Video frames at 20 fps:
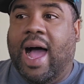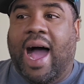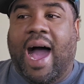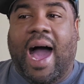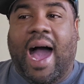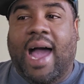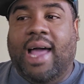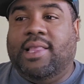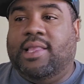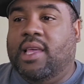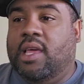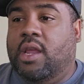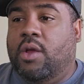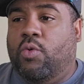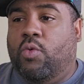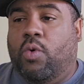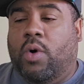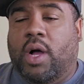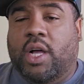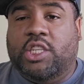I
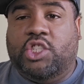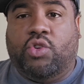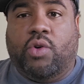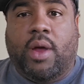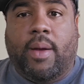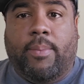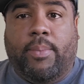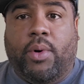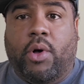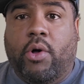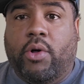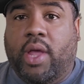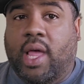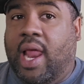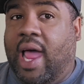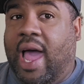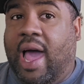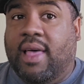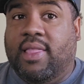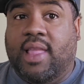didn't want Trent Baalke
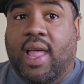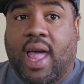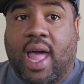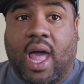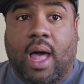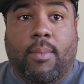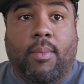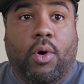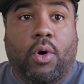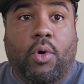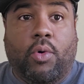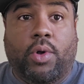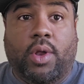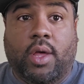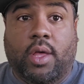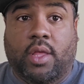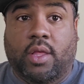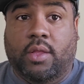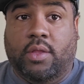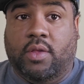to have the ammo
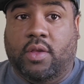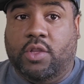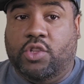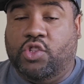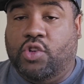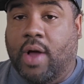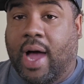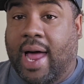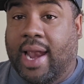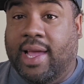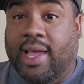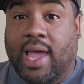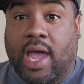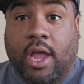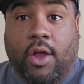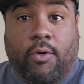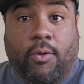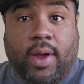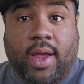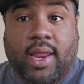to, to try to
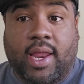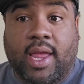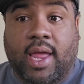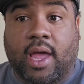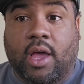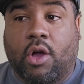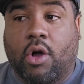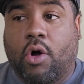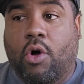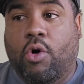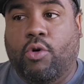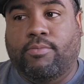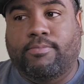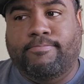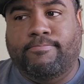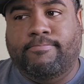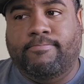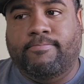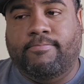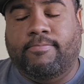get greedy and go,
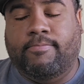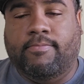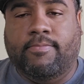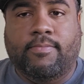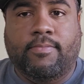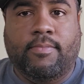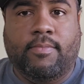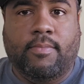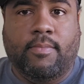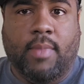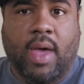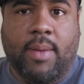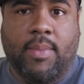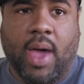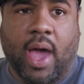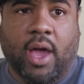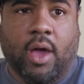hmm, maybe